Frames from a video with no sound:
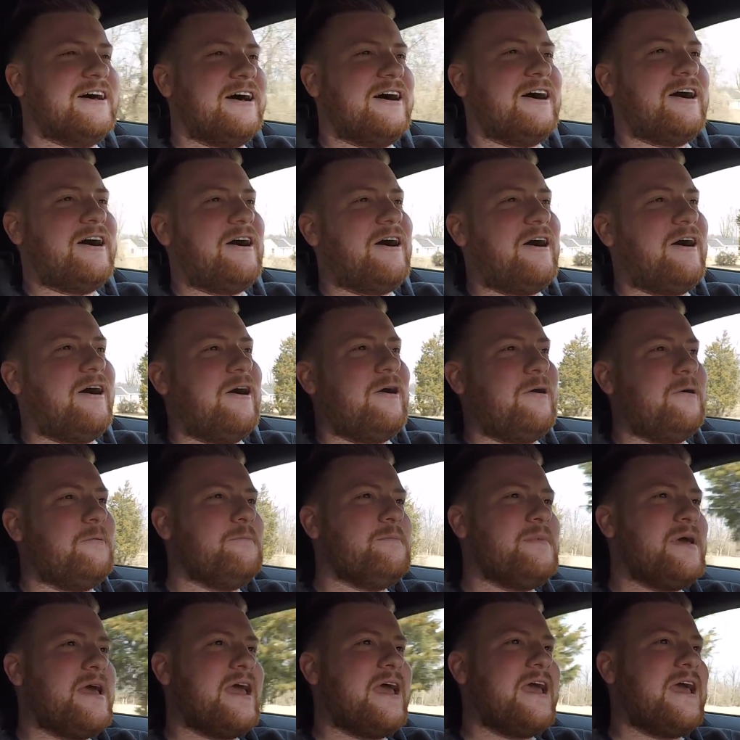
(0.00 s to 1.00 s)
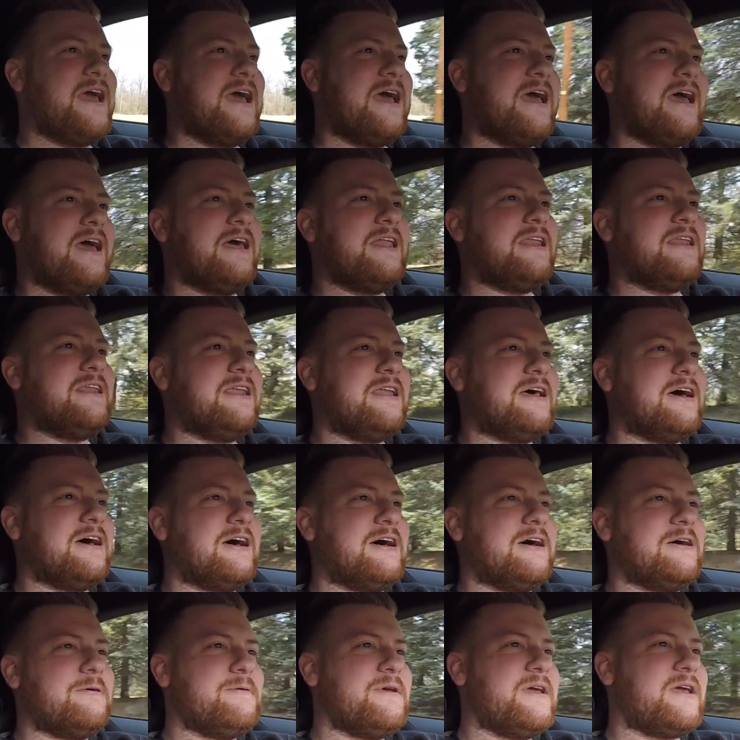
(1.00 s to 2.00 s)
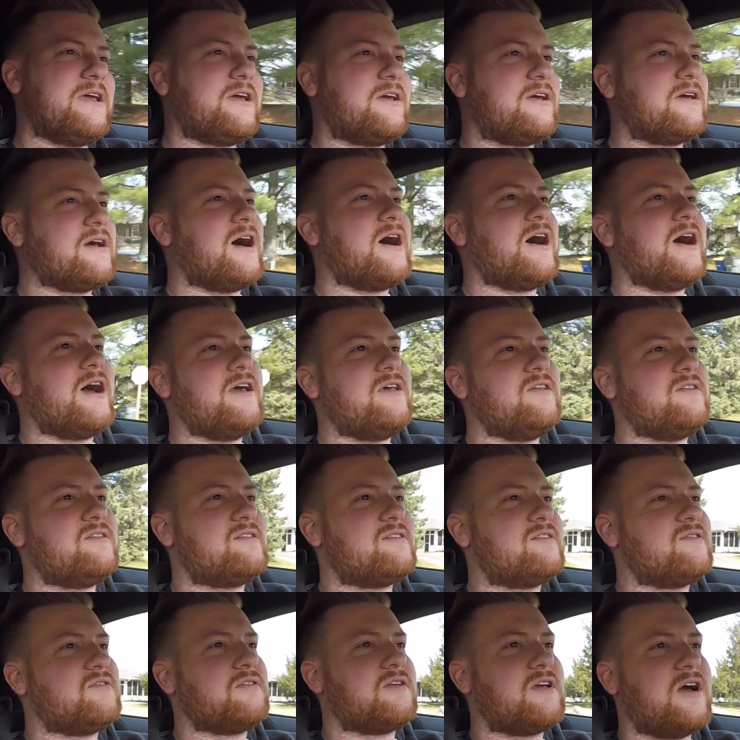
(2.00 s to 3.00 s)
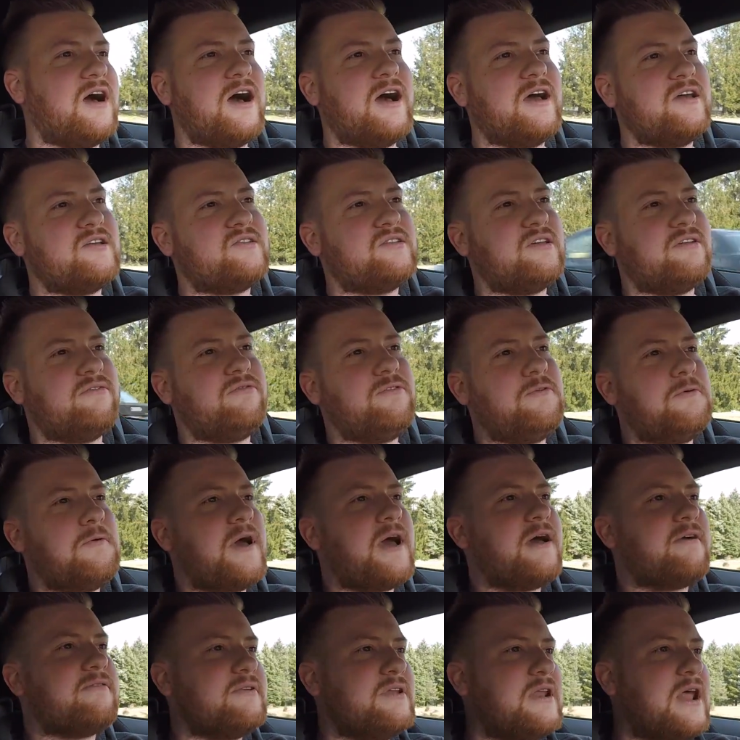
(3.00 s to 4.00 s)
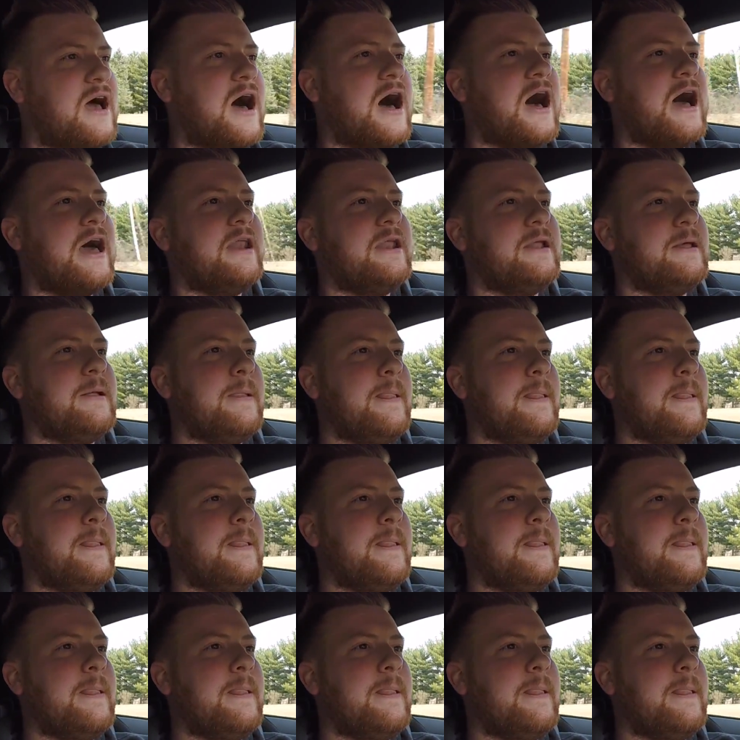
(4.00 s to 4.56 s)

Oh, man. I mean, guys, if you have not